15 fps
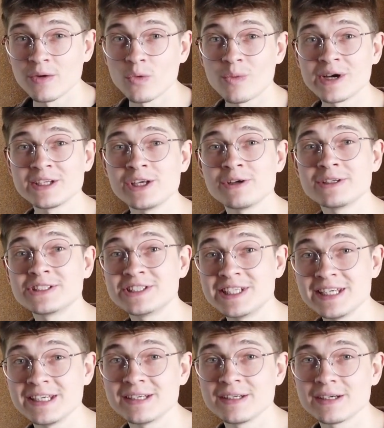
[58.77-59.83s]
1
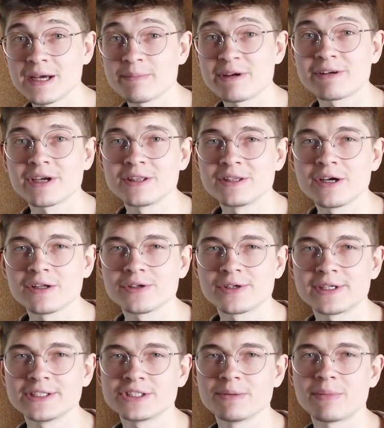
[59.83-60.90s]
USD, American dollar,
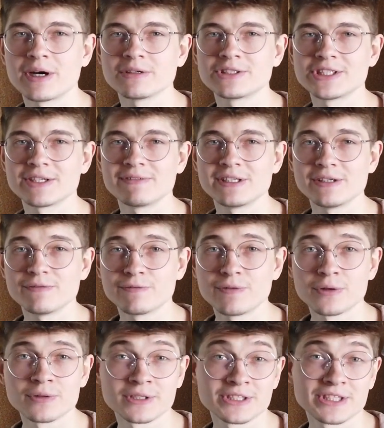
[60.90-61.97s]
is about
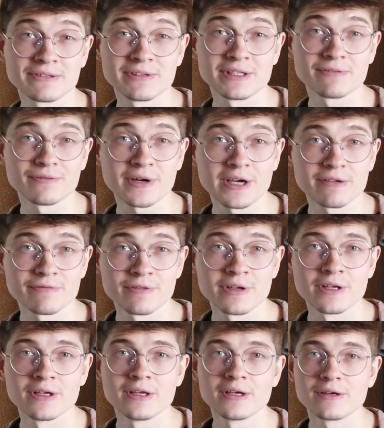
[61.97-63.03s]
74, 75
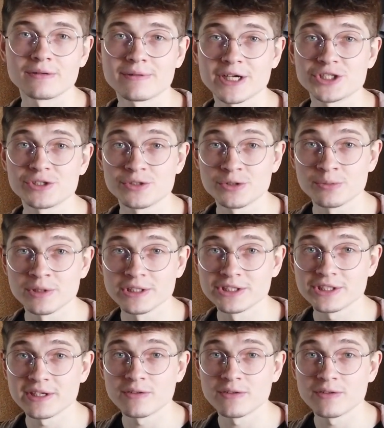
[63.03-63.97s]
Russian rubles,